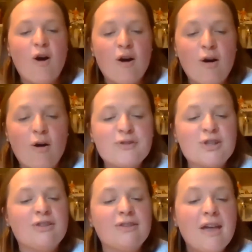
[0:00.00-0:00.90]

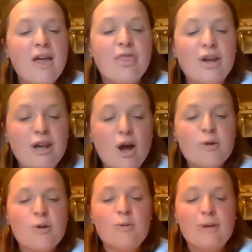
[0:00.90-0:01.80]
Often the
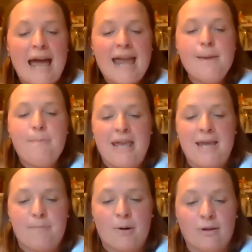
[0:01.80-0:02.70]
local lay
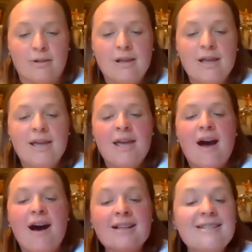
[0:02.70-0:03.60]
people
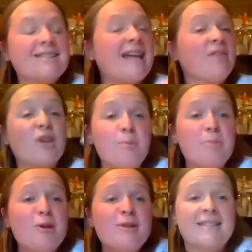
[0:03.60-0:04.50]
understand the
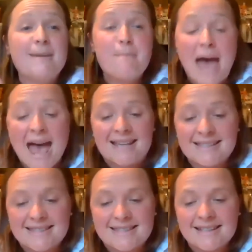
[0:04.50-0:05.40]
community
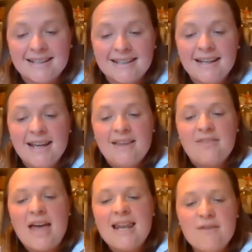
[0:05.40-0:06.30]
best.
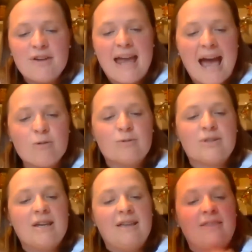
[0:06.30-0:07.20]
their living
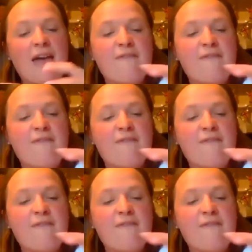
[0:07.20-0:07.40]
out their